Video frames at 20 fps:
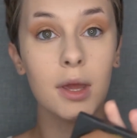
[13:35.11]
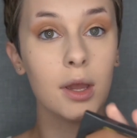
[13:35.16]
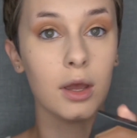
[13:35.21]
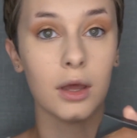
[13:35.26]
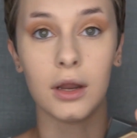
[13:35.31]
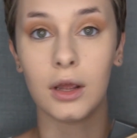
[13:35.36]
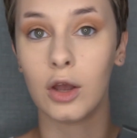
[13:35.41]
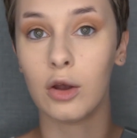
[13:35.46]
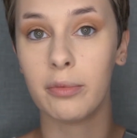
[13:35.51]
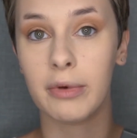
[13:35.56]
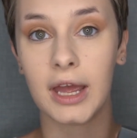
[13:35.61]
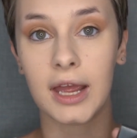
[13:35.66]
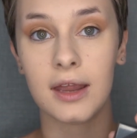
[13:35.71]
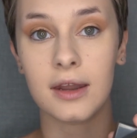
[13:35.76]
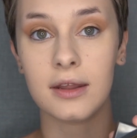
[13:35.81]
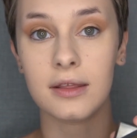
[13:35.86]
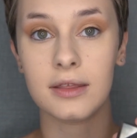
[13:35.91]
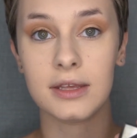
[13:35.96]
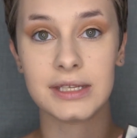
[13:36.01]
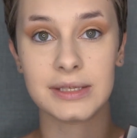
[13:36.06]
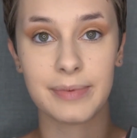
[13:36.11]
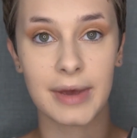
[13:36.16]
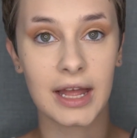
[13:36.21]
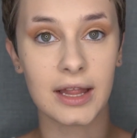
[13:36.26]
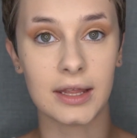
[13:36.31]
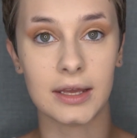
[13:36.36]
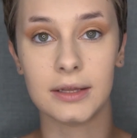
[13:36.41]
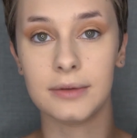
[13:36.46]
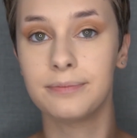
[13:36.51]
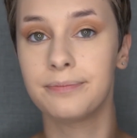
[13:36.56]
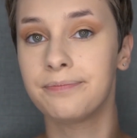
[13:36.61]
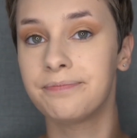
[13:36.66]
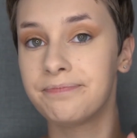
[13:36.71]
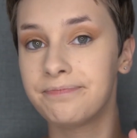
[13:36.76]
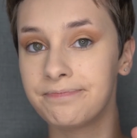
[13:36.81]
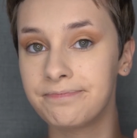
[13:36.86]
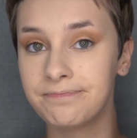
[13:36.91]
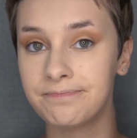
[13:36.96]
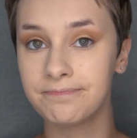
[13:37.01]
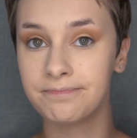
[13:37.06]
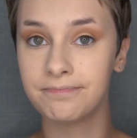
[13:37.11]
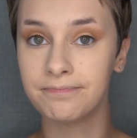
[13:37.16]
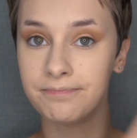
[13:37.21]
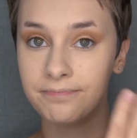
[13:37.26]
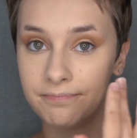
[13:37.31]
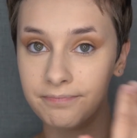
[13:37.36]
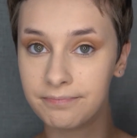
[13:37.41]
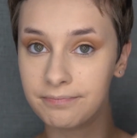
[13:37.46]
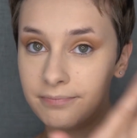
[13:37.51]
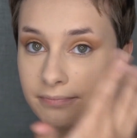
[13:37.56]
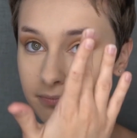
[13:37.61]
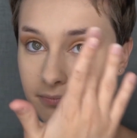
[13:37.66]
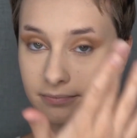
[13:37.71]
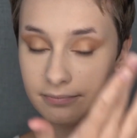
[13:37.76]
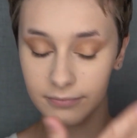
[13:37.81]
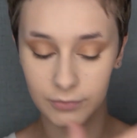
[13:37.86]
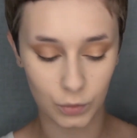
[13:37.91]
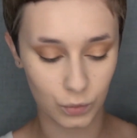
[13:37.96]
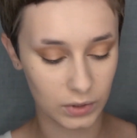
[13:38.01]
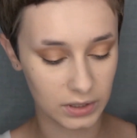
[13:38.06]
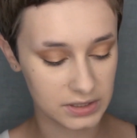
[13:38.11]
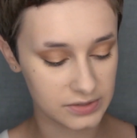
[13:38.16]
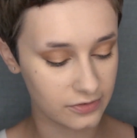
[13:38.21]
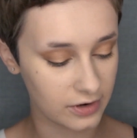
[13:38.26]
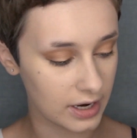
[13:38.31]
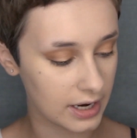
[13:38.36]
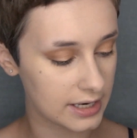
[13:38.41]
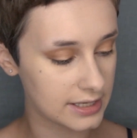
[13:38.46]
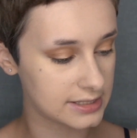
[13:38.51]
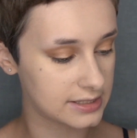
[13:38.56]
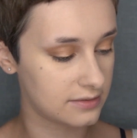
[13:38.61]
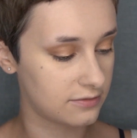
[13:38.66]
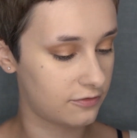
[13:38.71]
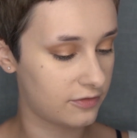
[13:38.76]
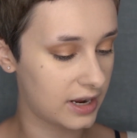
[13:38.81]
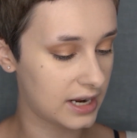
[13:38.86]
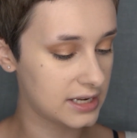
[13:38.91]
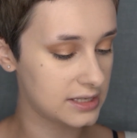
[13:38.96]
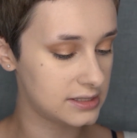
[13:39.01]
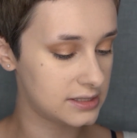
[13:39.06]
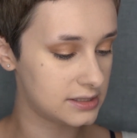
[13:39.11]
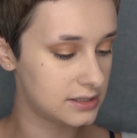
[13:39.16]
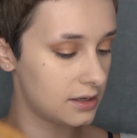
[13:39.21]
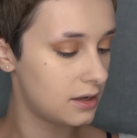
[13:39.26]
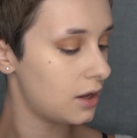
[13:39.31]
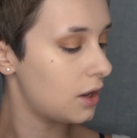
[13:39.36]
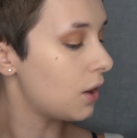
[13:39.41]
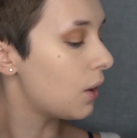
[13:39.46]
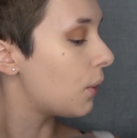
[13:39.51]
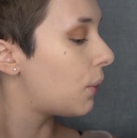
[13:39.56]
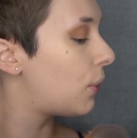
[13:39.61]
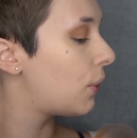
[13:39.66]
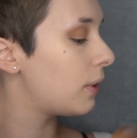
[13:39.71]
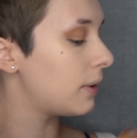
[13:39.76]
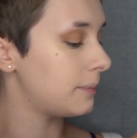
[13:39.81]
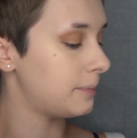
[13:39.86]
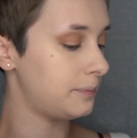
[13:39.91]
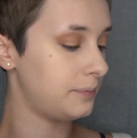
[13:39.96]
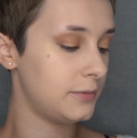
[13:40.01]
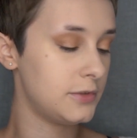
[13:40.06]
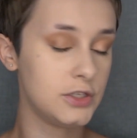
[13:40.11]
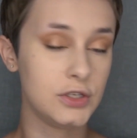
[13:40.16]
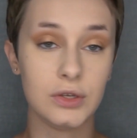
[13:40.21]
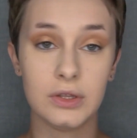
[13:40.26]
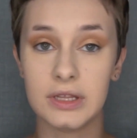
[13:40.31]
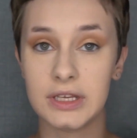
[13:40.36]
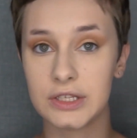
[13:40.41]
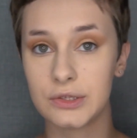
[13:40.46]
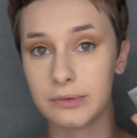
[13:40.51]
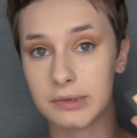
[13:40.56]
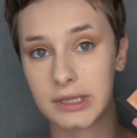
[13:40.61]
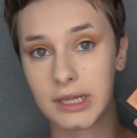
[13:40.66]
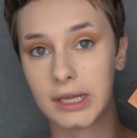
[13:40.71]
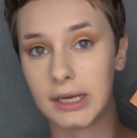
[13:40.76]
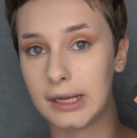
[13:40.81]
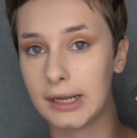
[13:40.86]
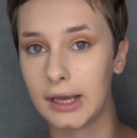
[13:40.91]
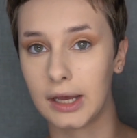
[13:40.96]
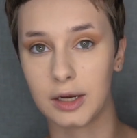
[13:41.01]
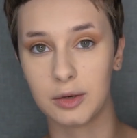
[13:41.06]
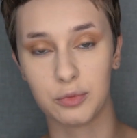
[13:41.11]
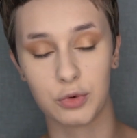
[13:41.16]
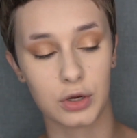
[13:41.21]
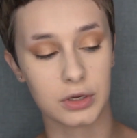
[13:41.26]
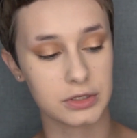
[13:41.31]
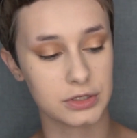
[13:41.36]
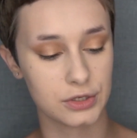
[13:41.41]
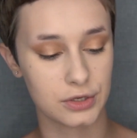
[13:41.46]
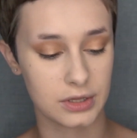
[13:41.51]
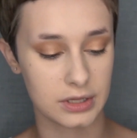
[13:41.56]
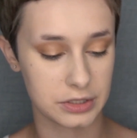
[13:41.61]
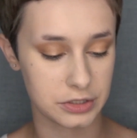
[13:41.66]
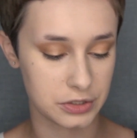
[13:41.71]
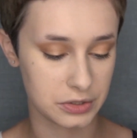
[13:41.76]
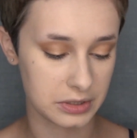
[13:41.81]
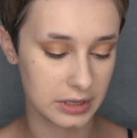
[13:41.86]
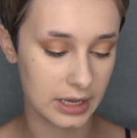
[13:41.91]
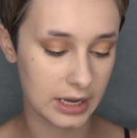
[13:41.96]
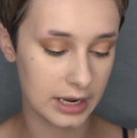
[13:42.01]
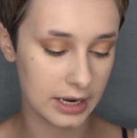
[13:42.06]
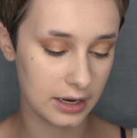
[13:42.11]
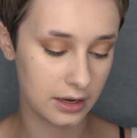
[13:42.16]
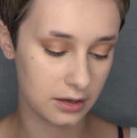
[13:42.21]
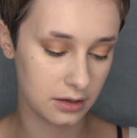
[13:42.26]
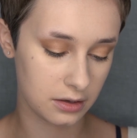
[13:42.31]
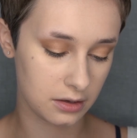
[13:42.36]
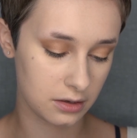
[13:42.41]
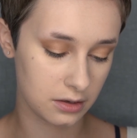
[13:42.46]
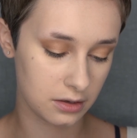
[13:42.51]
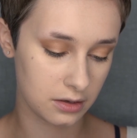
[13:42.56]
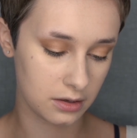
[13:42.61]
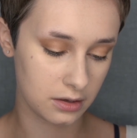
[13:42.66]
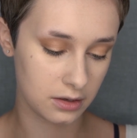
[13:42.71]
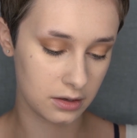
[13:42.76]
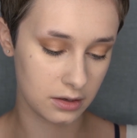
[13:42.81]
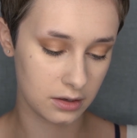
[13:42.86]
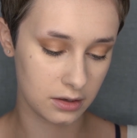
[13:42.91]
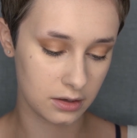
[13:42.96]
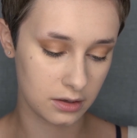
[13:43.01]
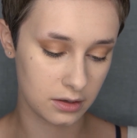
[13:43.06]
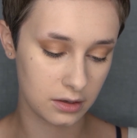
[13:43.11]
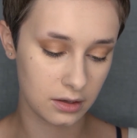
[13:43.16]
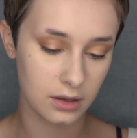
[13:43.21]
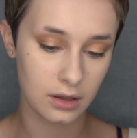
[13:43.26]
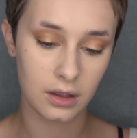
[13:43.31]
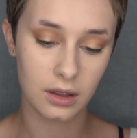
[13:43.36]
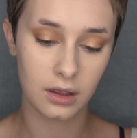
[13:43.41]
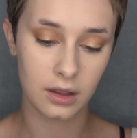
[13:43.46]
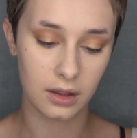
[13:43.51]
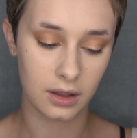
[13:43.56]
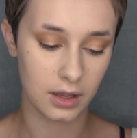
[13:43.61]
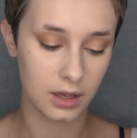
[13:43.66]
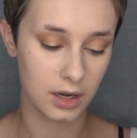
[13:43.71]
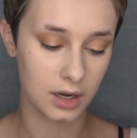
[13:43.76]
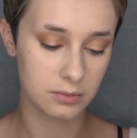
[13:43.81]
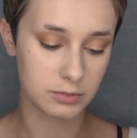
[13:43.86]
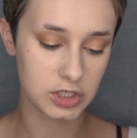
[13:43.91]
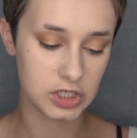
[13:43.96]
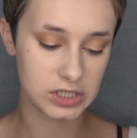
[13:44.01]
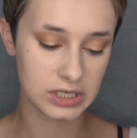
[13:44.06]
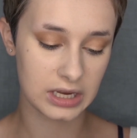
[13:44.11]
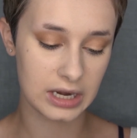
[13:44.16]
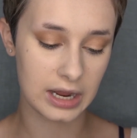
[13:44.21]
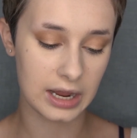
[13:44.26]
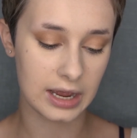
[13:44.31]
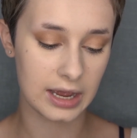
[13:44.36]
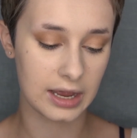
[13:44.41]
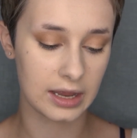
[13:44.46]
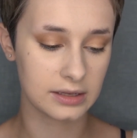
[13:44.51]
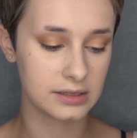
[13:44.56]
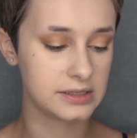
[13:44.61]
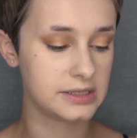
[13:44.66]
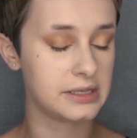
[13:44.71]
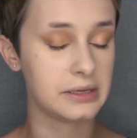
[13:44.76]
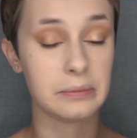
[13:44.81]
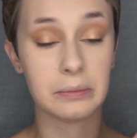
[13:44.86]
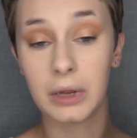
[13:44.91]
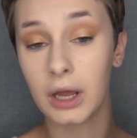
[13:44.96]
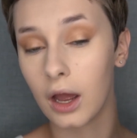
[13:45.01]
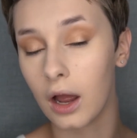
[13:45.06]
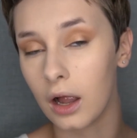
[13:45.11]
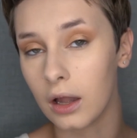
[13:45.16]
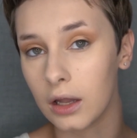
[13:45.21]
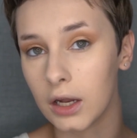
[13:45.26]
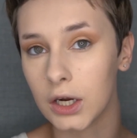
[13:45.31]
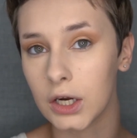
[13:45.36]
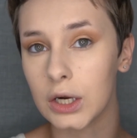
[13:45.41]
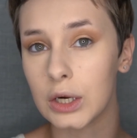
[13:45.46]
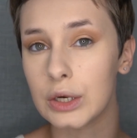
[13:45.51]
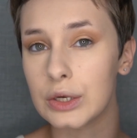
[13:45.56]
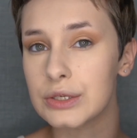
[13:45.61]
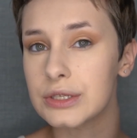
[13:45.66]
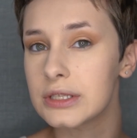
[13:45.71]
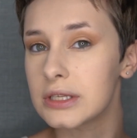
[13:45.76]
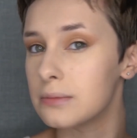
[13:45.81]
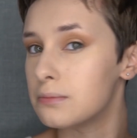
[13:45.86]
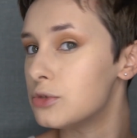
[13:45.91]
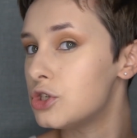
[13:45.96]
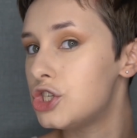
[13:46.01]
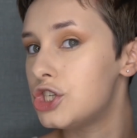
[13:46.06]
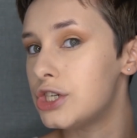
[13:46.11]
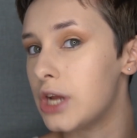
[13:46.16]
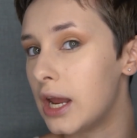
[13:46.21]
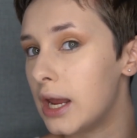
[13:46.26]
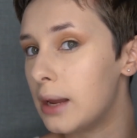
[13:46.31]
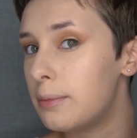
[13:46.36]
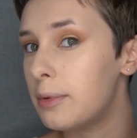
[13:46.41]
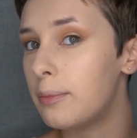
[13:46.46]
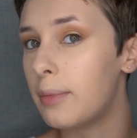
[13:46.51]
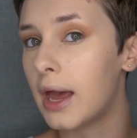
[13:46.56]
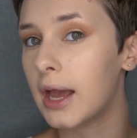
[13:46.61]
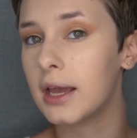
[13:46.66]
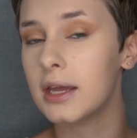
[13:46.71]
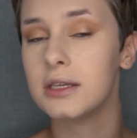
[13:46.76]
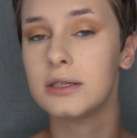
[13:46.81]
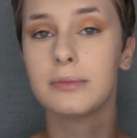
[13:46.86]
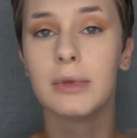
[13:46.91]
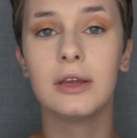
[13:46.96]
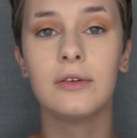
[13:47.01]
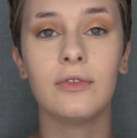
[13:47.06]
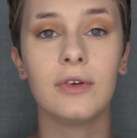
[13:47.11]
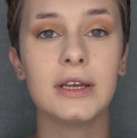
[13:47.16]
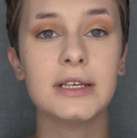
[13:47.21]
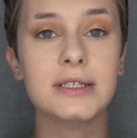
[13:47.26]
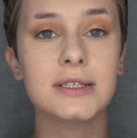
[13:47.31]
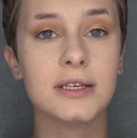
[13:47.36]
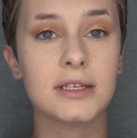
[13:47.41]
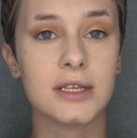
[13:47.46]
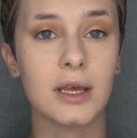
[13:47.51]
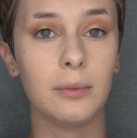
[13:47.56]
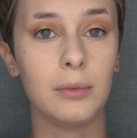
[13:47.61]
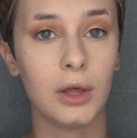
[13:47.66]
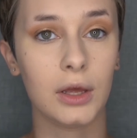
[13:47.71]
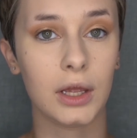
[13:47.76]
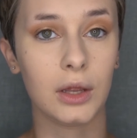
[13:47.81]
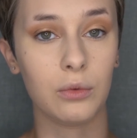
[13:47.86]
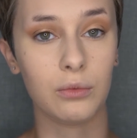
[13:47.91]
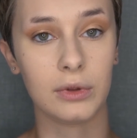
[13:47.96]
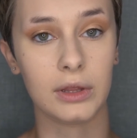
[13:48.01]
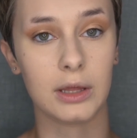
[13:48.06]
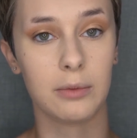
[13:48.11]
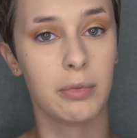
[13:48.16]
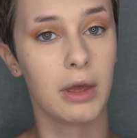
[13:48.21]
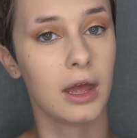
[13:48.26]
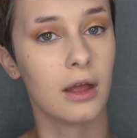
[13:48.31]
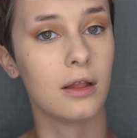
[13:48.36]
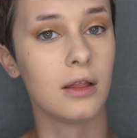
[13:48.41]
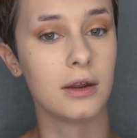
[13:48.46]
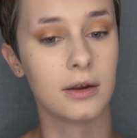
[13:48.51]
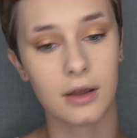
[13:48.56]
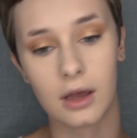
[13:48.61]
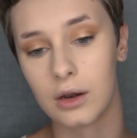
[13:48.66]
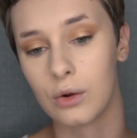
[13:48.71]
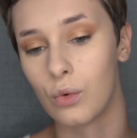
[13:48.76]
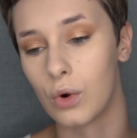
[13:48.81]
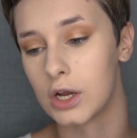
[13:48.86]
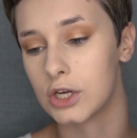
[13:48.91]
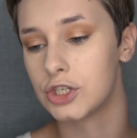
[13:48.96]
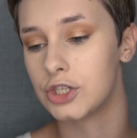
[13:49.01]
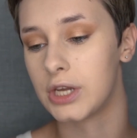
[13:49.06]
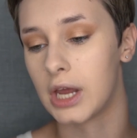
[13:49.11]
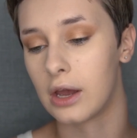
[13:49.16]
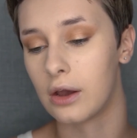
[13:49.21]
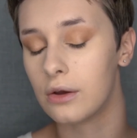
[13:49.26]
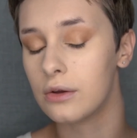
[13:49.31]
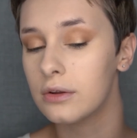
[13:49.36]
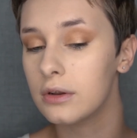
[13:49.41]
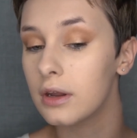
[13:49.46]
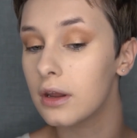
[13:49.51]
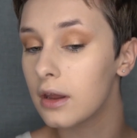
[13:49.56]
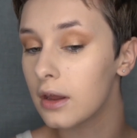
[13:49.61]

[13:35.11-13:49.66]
Gonna go back into this palette. Works for eyes and face. Do this with any kind of bronzer that you like. And I'm just gonna add some color, some shape back into my face because I'm looking really pale and kind of washed out.